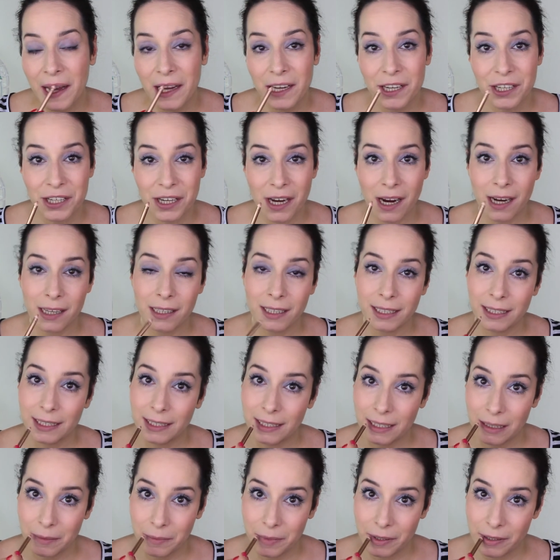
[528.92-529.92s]
Charlotte
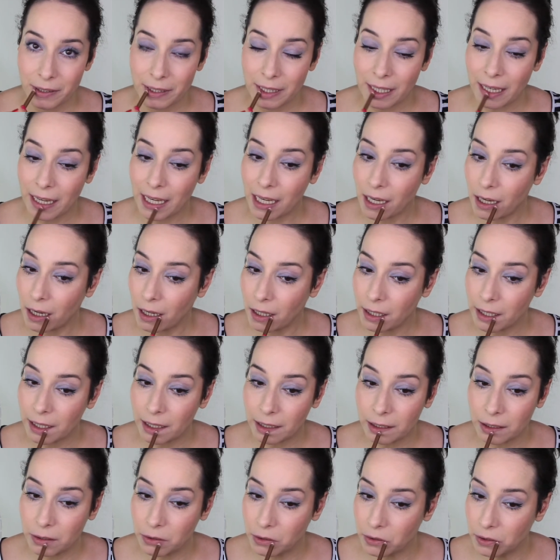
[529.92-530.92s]
Tilbury
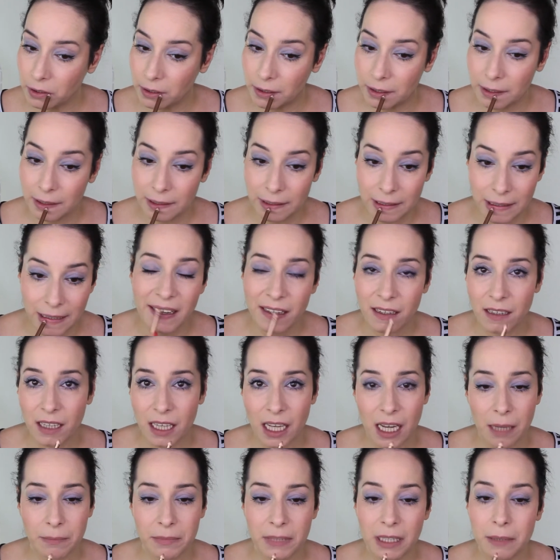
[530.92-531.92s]
Iconic Nude.
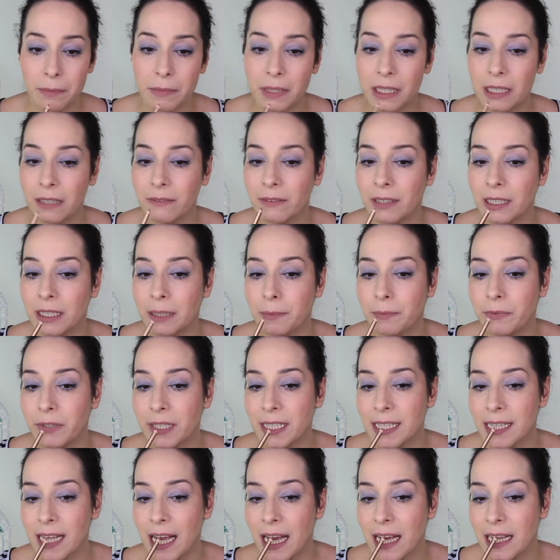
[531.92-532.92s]
I'm not being very
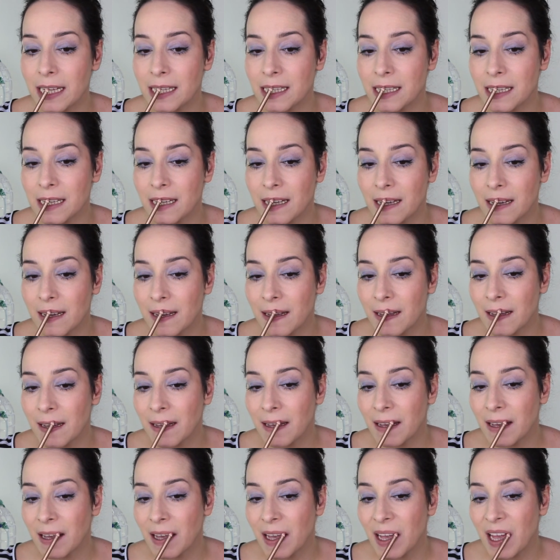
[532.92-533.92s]
precise.
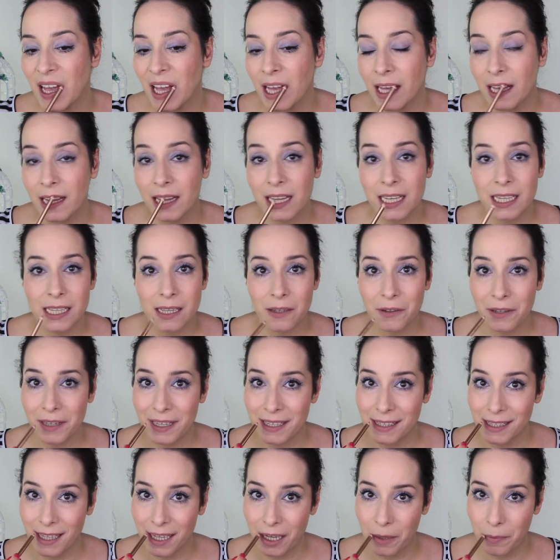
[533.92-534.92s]
This look
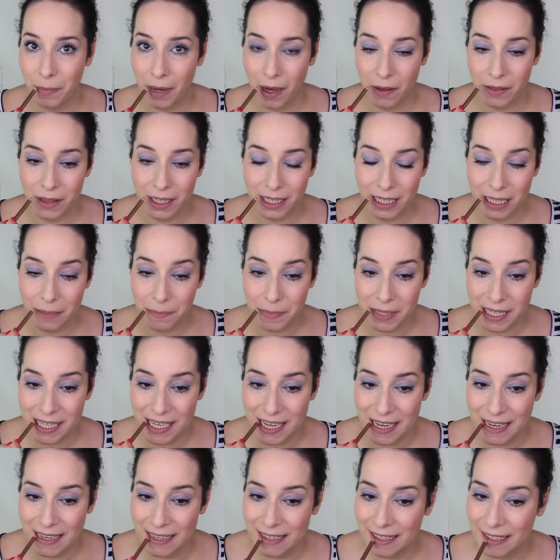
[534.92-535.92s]
is not about the
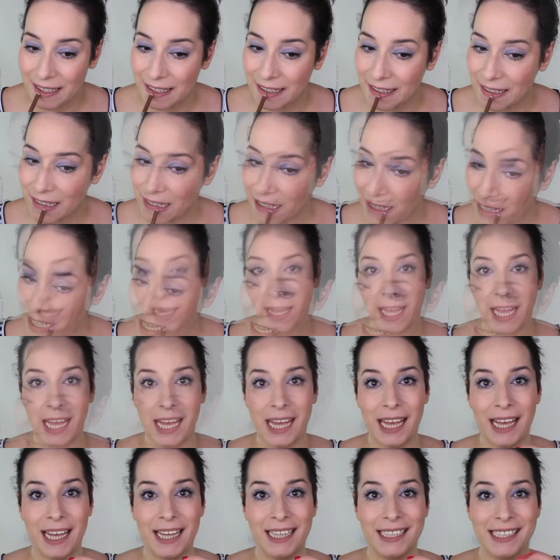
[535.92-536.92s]
lips.
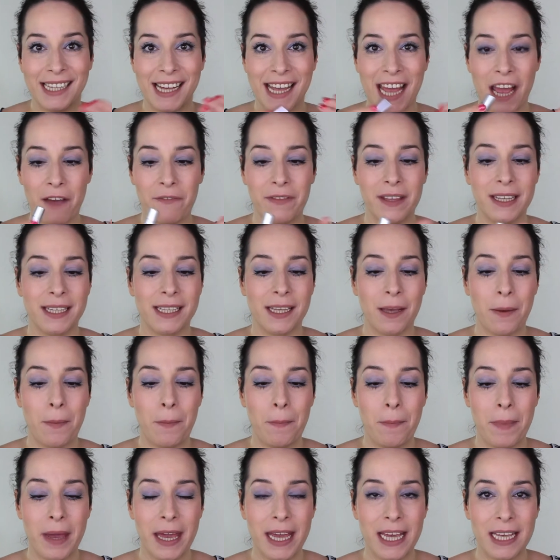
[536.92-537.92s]
And I have this
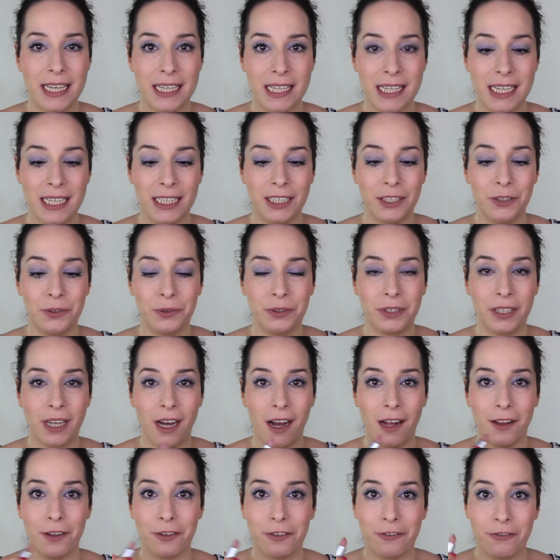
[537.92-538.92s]
amazing nude
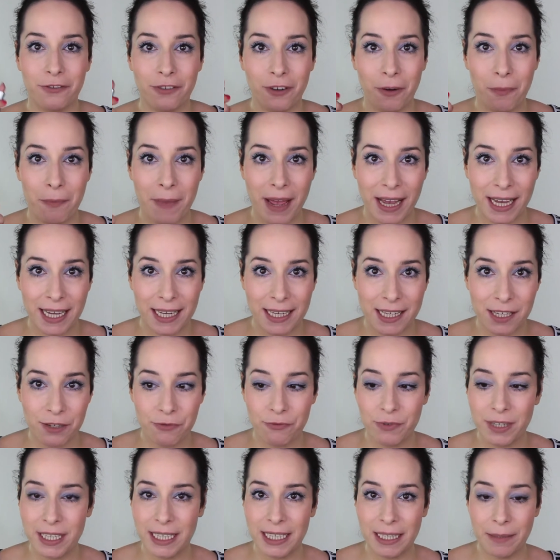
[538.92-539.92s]
color from MAC. It's
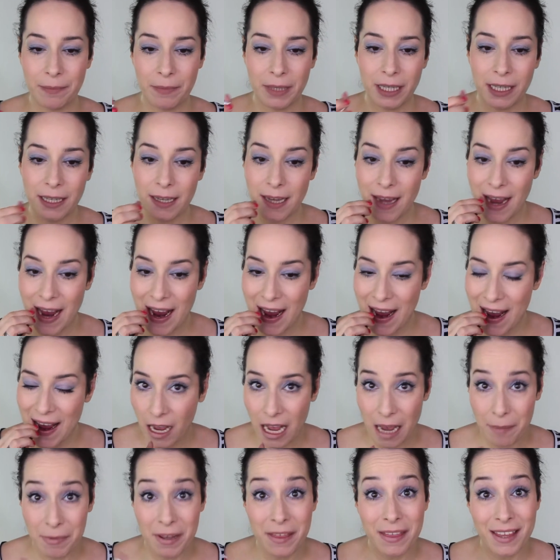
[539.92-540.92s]
Really Me.
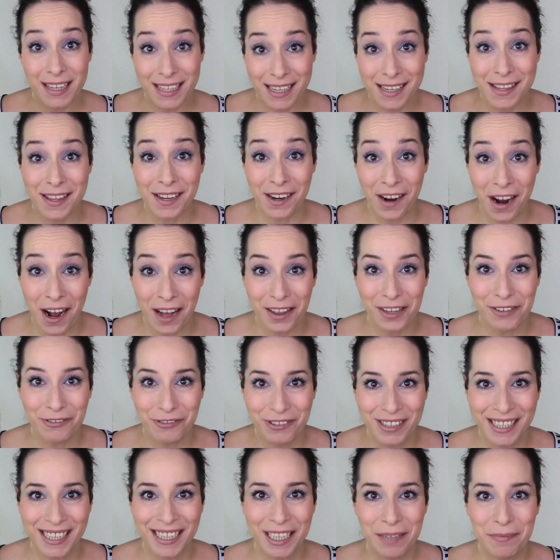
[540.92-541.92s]
I mean, this is the color
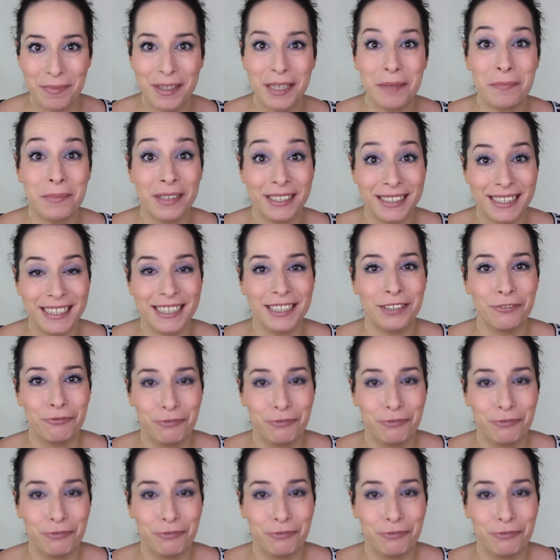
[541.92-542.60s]
Really Me, but it